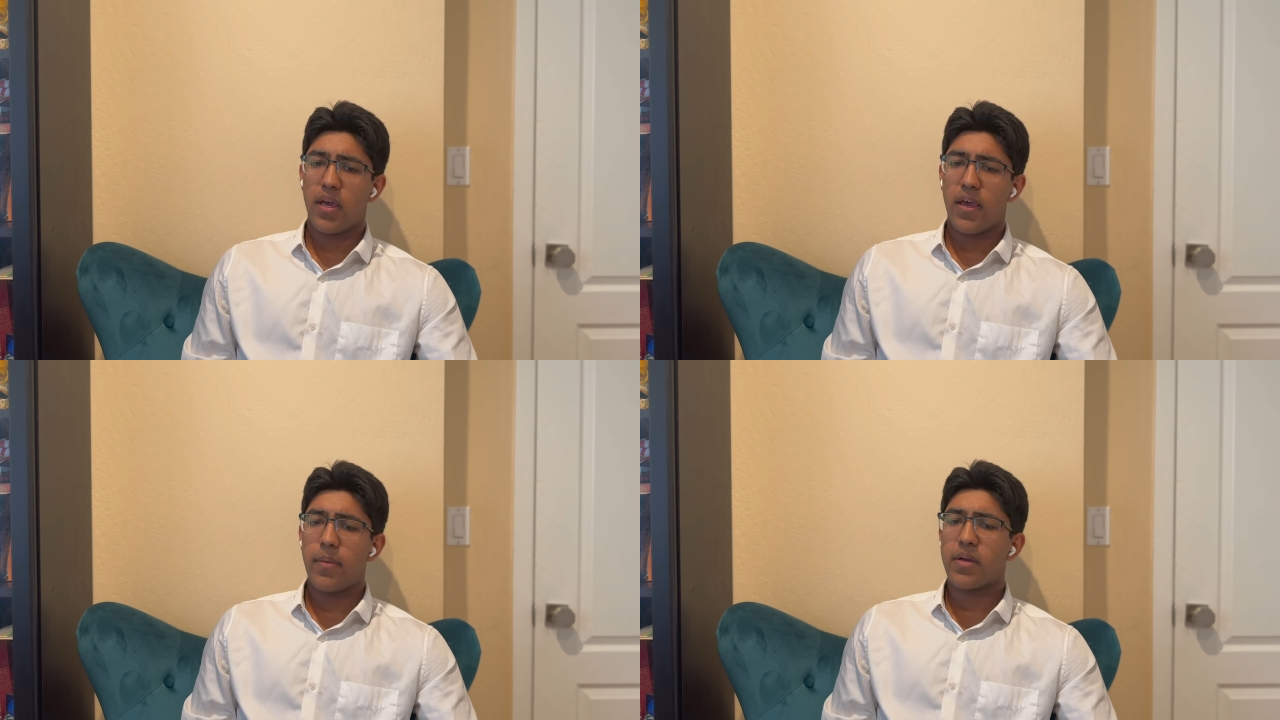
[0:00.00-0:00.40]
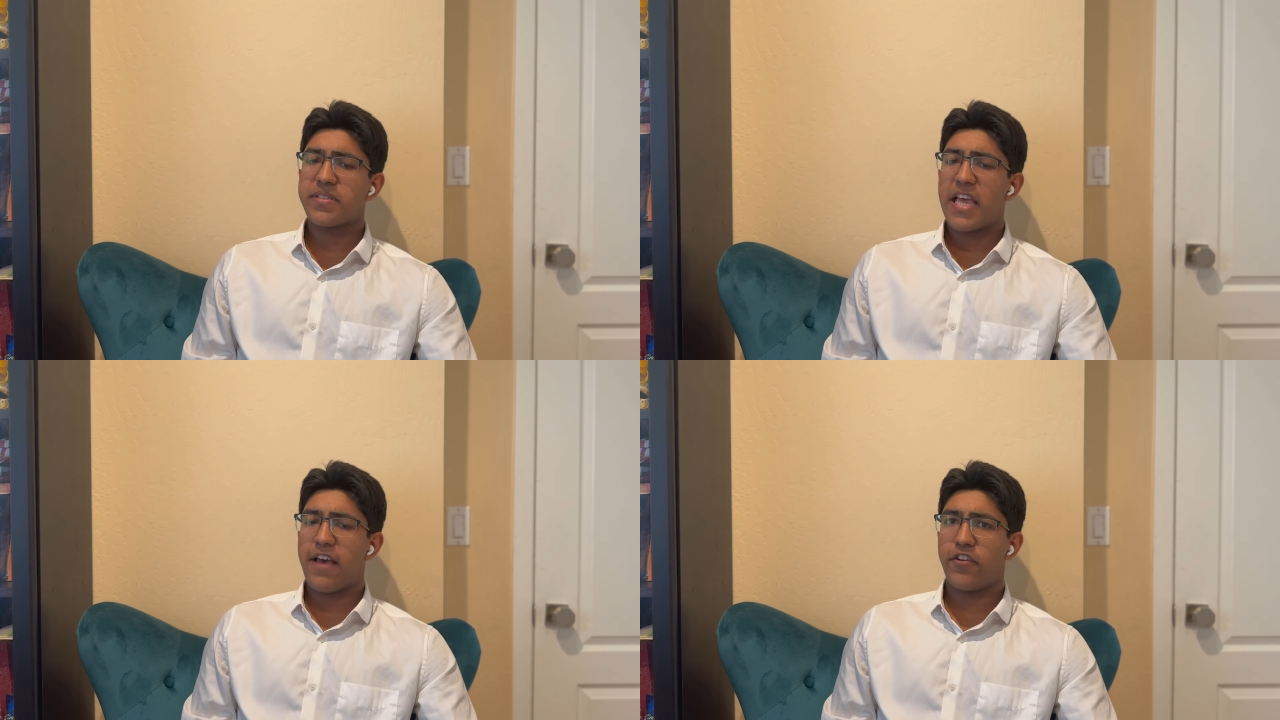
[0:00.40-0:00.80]
it becomes
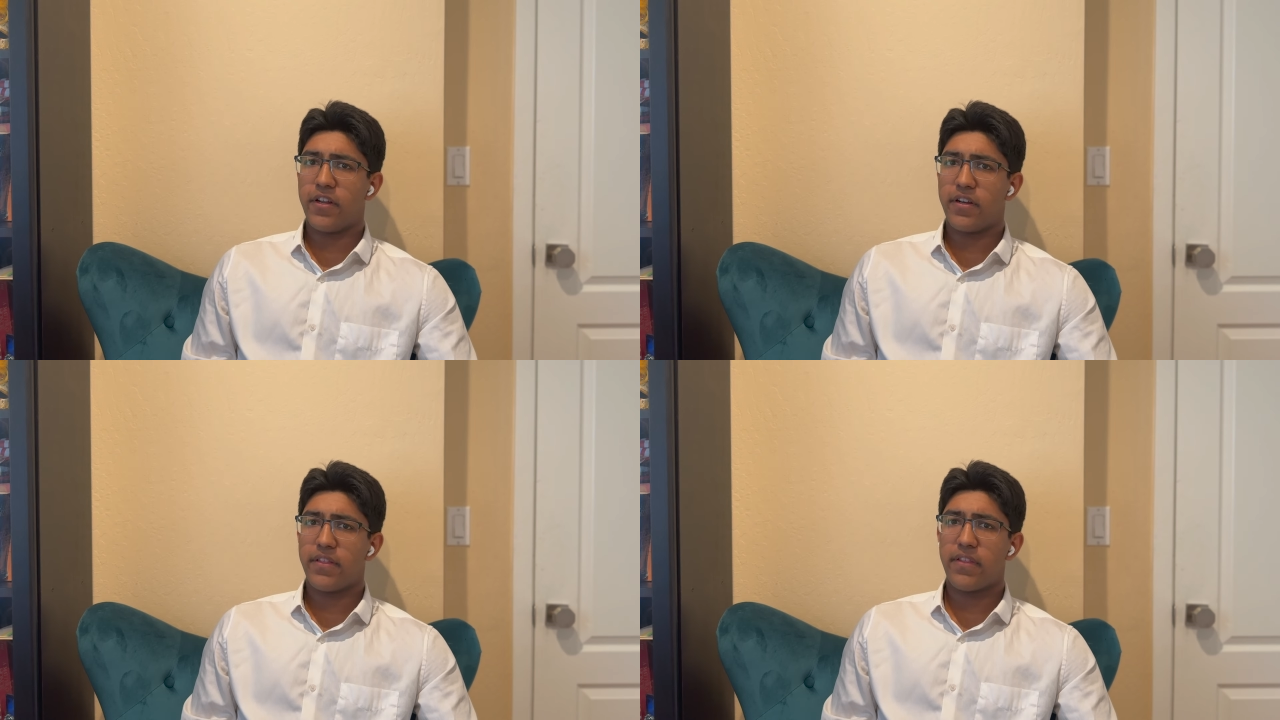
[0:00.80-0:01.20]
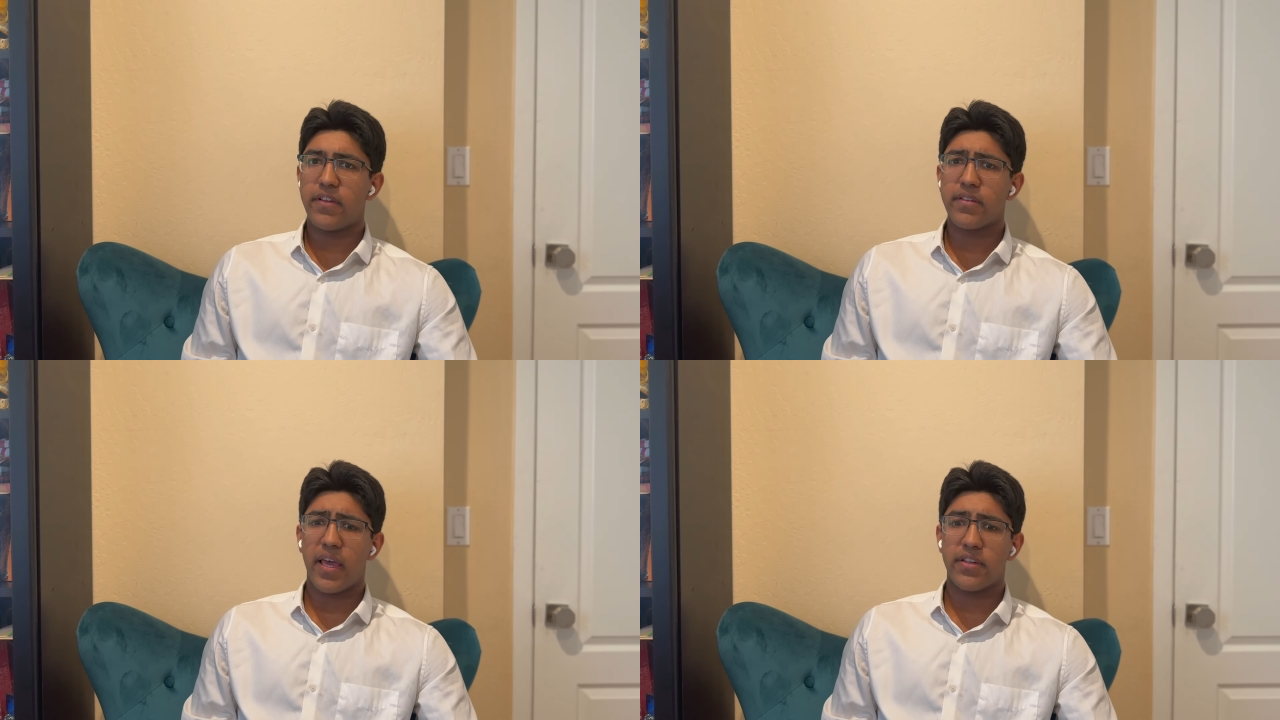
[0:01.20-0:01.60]
evident that
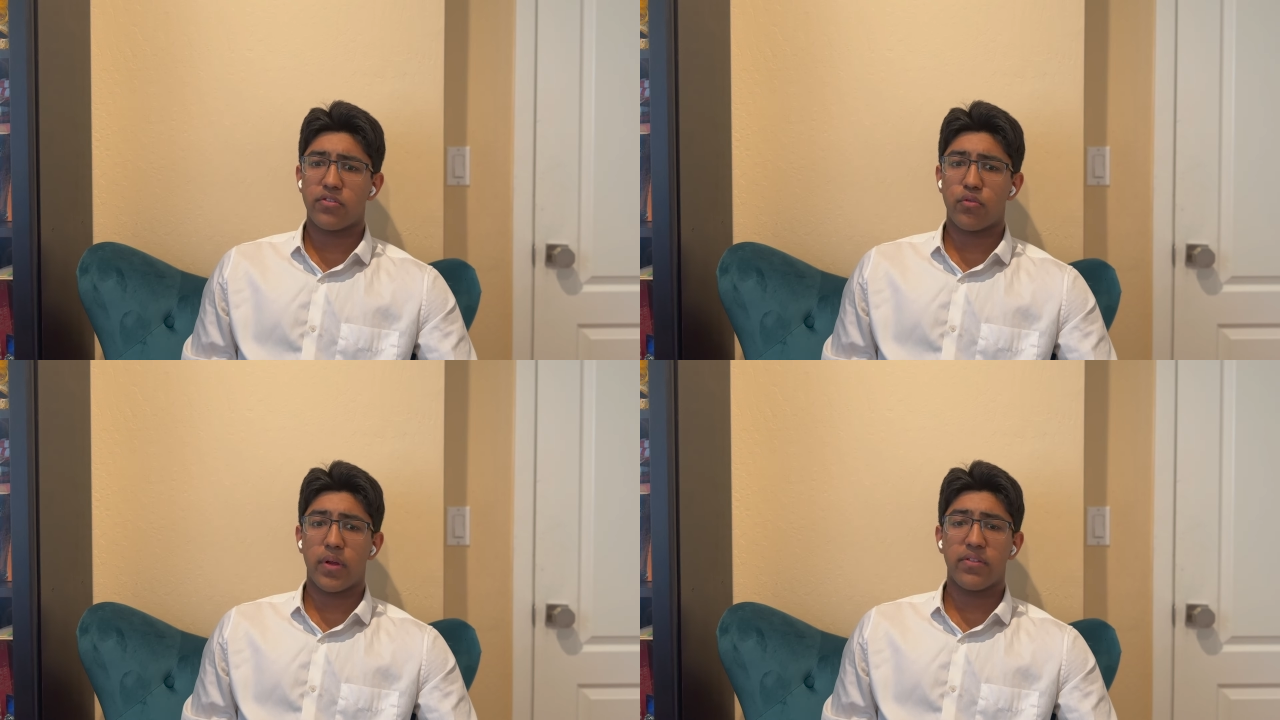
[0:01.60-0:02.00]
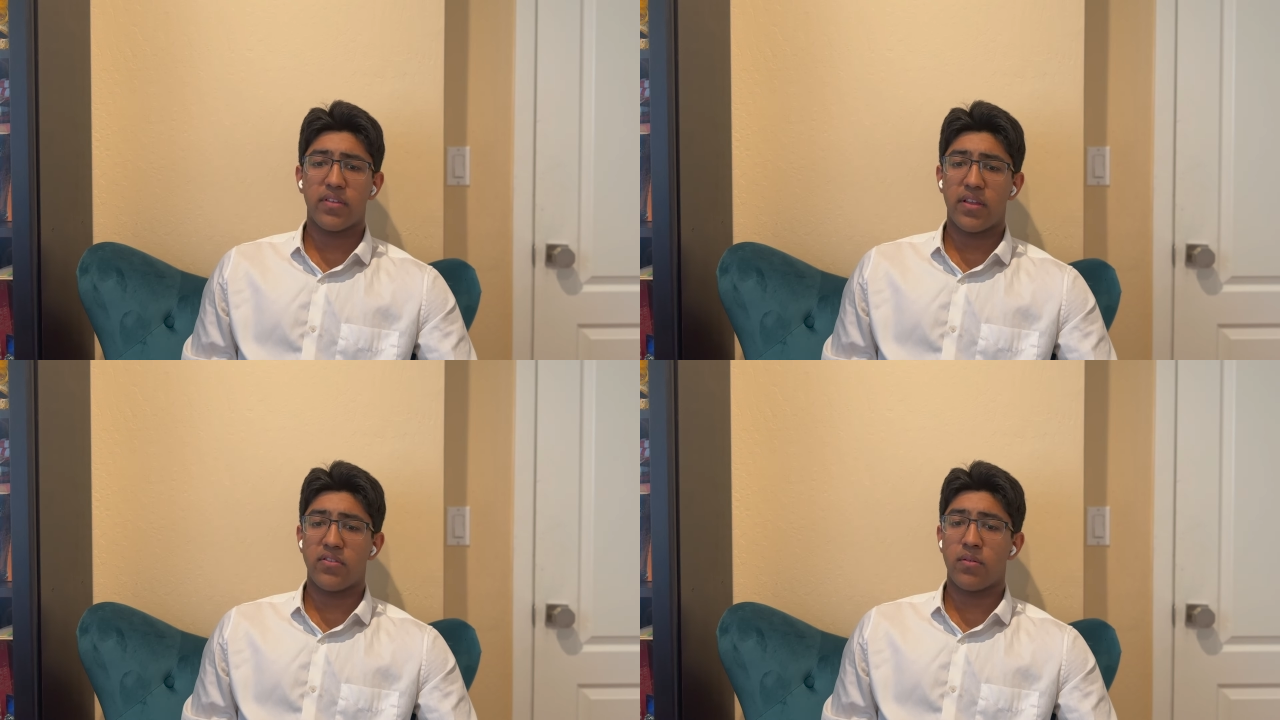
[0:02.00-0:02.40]
this case
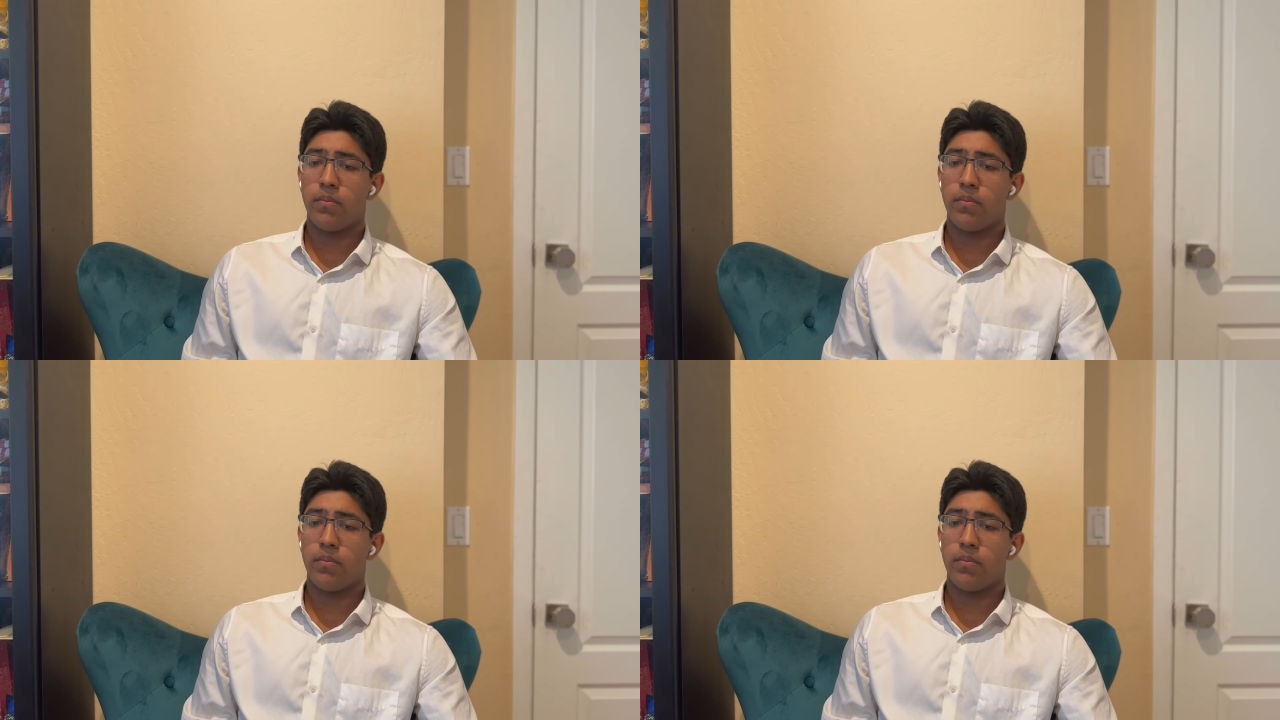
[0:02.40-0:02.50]
transcends